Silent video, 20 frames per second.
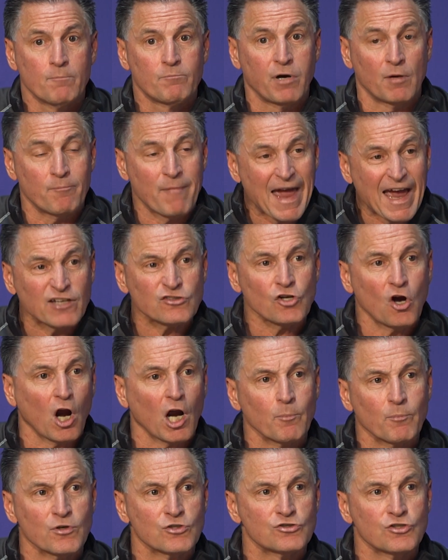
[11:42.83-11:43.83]
But Max
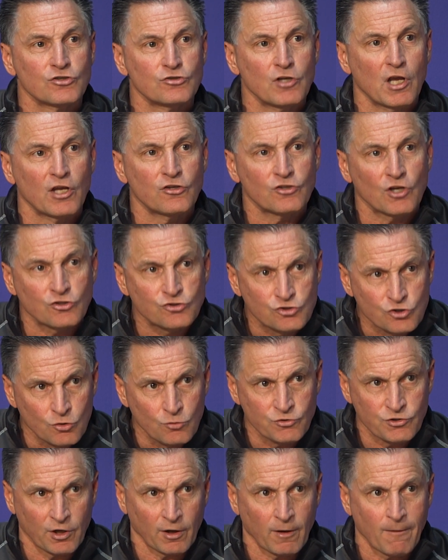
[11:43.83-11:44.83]
Harper is a
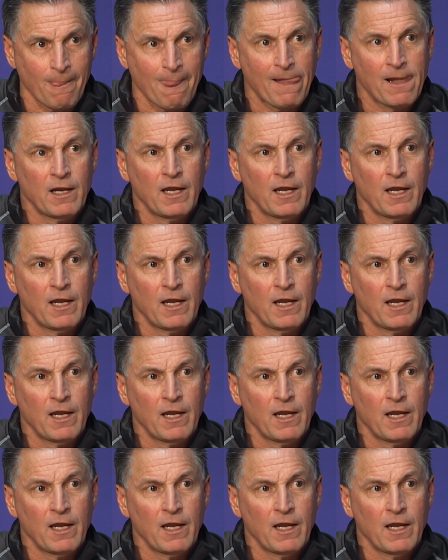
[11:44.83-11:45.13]
junior,